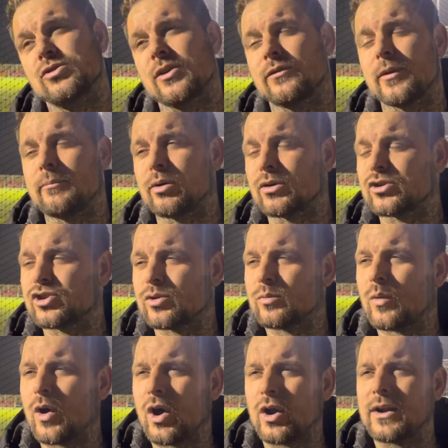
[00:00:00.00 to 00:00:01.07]
over and books
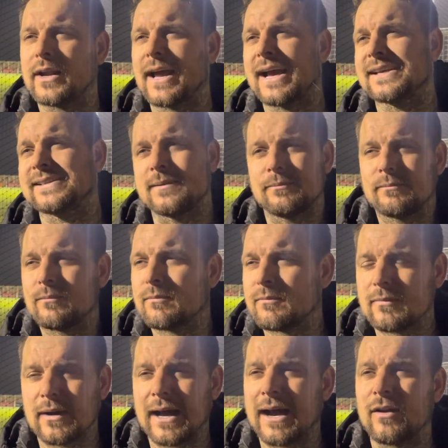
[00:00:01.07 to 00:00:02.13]
someone, and I asked him
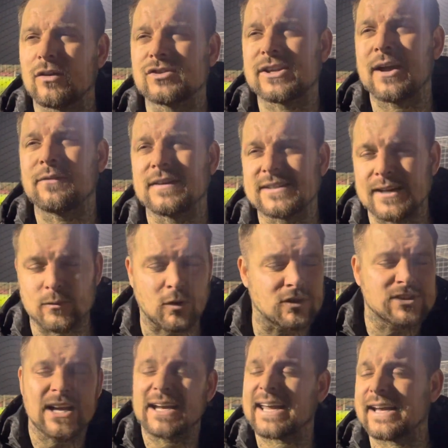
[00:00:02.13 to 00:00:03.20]
how long's left. He said
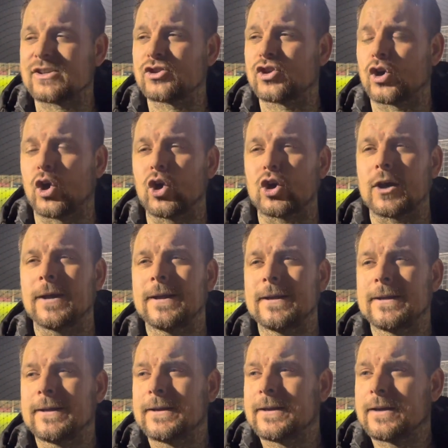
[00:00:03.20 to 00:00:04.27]
once that kick's took,
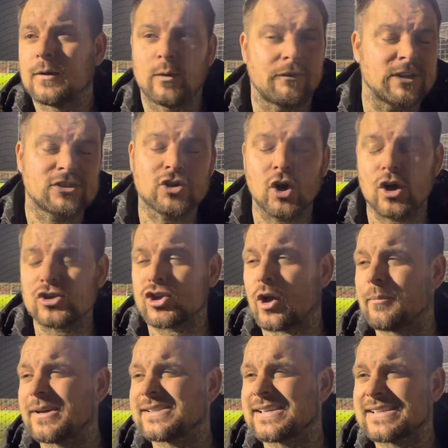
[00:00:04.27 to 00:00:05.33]
whether he scores or
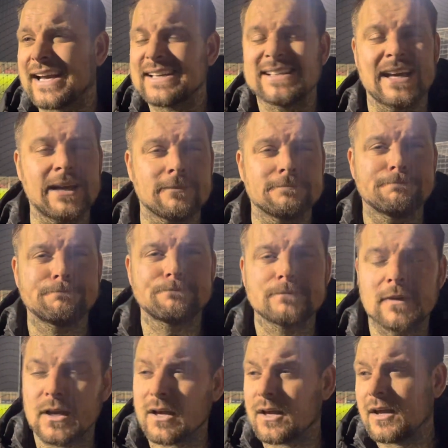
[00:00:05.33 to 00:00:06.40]
misses, that's it.
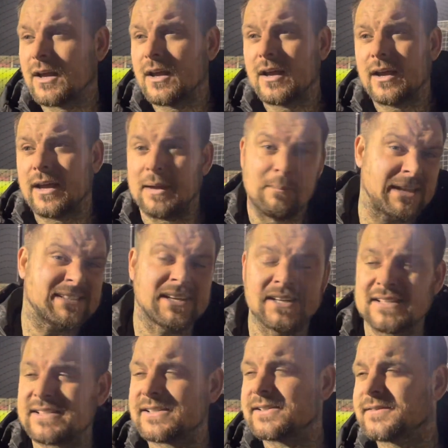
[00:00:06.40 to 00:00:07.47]
He
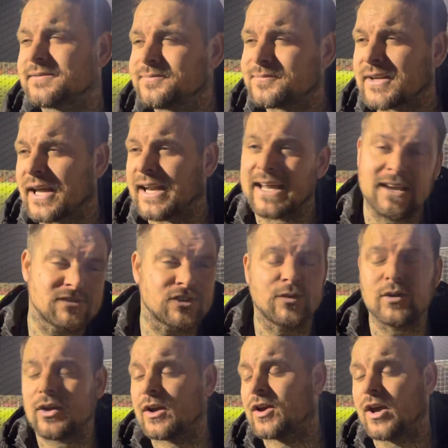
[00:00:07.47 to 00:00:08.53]
misses and he gives
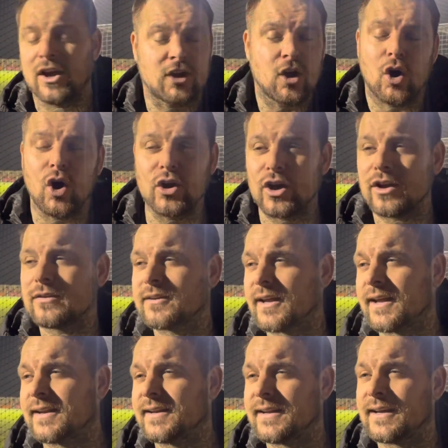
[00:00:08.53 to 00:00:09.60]
a corner,
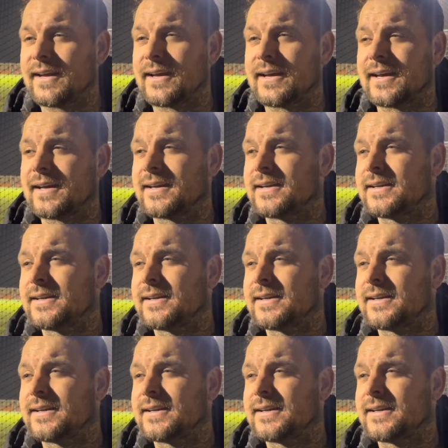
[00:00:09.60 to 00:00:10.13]
and